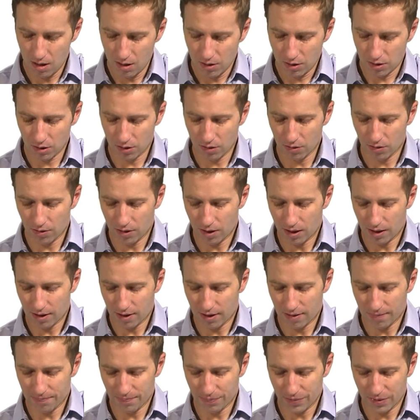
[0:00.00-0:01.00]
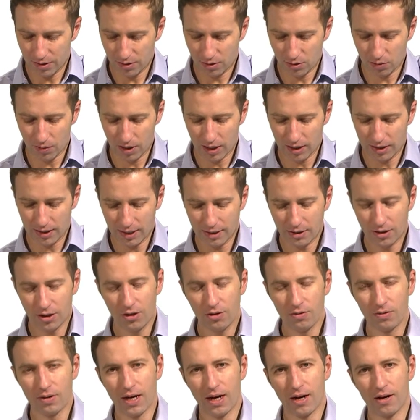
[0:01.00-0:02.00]
So what I'd like to
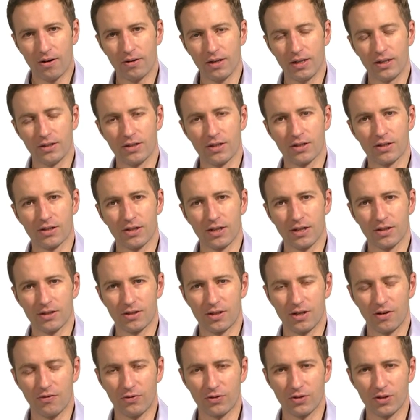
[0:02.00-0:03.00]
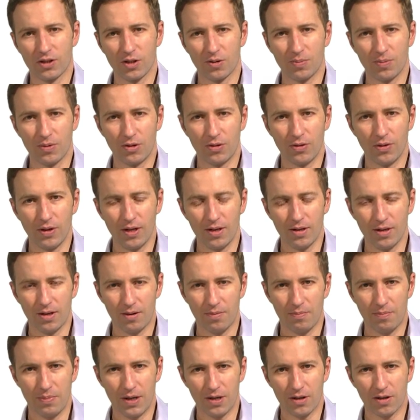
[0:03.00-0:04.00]
do now is discuss differences
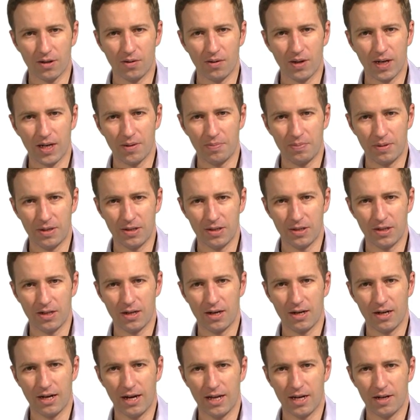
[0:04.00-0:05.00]
between PCOA, PCA,